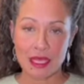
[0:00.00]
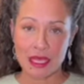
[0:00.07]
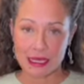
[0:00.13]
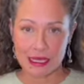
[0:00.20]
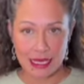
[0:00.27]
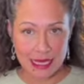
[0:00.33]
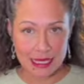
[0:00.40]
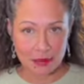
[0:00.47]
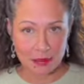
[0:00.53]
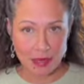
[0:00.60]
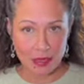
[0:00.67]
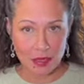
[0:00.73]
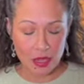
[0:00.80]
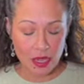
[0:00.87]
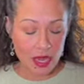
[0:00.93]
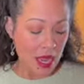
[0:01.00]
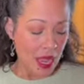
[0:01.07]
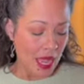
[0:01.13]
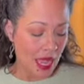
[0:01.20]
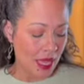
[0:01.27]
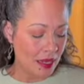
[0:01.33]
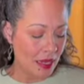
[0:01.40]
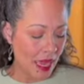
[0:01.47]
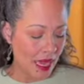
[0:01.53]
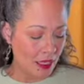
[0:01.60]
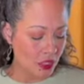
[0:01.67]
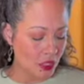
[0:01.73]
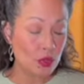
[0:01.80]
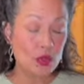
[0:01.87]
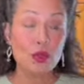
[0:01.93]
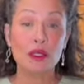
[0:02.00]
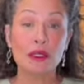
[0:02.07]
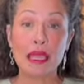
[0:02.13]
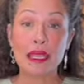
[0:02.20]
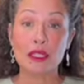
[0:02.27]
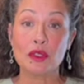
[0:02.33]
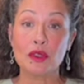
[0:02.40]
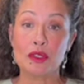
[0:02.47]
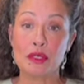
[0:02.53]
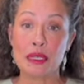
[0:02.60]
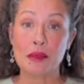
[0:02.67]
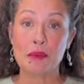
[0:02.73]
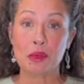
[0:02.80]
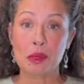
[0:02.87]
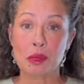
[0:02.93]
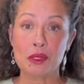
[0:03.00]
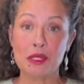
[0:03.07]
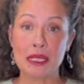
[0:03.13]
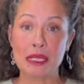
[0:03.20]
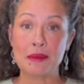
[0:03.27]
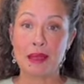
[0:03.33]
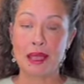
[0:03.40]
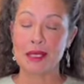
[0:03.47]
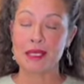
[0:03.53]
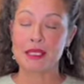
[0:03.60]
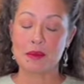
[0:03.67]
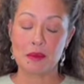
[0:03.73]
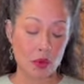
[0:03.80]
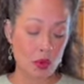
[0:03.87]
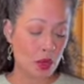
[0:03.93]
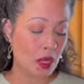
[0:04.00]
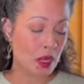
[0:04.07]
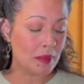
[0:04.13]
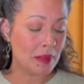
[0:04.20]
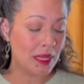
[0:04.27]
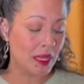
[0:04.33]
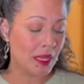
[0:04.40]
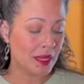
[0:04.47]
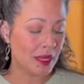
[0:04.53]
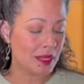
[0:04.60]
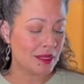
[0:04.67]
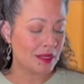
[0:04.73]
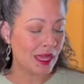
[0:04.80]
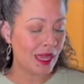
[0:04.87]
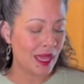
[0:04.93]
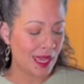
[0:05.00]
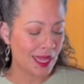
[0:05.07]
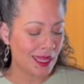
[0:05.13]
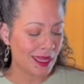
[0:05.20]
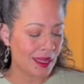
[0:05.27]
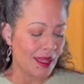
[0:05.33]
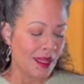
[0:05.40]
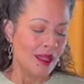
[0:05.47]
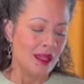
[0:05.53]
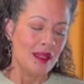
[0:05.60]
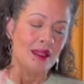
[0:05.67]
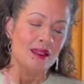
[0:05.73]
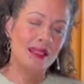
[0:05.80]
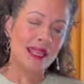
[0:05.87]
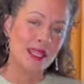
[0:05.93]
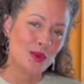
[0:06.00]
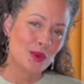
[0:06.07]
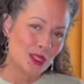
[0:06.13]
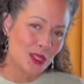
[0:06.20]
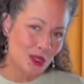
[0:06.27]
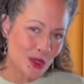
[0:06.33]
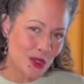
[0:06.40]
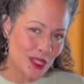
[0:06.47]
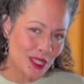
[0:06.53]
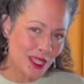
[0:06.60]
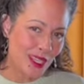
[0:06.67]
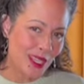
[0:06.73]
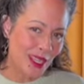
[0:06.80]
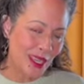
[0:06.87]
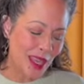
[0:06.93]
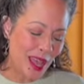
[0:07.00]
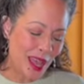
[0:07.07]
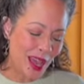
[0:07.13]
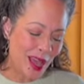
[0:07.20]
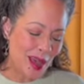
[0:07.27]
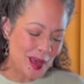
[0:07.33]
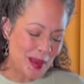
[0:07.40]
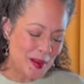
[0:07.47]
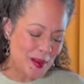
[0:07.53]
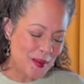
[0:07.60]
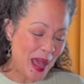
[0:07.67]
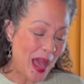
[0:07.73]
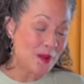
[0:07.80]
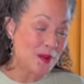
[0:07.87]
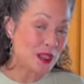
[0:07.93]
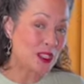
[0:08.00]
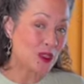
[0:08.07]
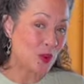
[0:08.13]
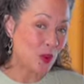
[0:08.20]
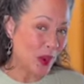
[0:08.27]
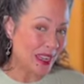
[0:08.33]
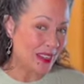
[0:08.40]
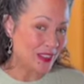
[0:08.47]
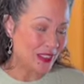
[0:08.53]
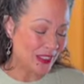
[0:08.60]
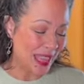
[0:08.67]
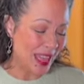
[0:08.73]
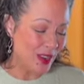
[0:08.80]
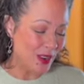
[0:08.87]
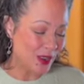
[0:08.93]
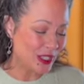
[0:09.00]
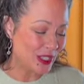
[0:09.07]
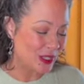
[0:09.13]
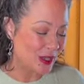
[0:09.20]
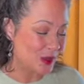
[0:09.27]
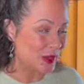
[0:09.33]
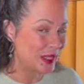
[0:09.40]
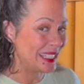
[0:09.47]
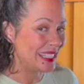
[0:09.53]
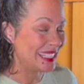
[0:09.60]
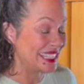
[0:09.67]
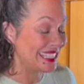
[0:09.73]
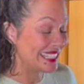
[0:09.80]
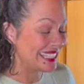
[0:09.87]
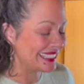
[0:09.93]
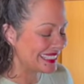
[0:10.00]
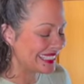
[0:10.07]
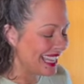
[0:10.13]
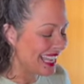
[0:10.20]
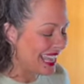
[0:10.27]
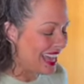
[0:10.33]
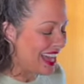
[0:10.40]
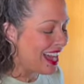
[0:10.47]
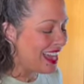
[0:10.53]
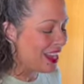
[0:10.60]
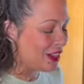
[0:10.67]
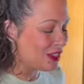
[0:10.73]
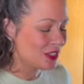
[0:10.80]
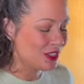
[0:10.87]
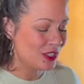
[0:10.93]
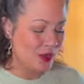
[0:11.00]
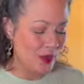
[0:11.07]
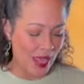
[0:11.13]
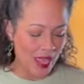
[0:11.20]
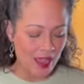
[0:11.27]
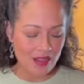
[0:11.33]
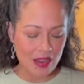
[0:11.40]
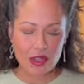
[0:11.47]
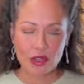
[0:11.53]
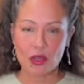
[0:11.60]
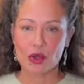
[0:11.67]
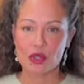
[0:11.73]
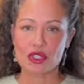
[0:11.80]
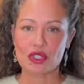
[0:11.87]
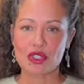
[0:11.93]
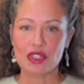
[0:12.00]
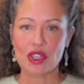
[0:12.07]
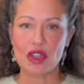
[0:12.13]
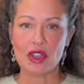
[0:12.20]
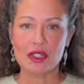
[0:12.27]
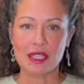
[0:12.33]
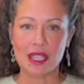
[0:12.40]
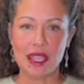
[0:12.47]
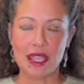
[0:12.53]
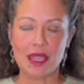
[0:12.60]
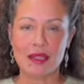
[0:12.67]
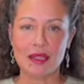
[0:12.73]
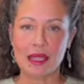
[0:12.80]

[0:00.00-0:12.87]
it tastes better. And I do like using protein pasta more because I like reducing how much white flour we eat. I also have our kosher salt, and I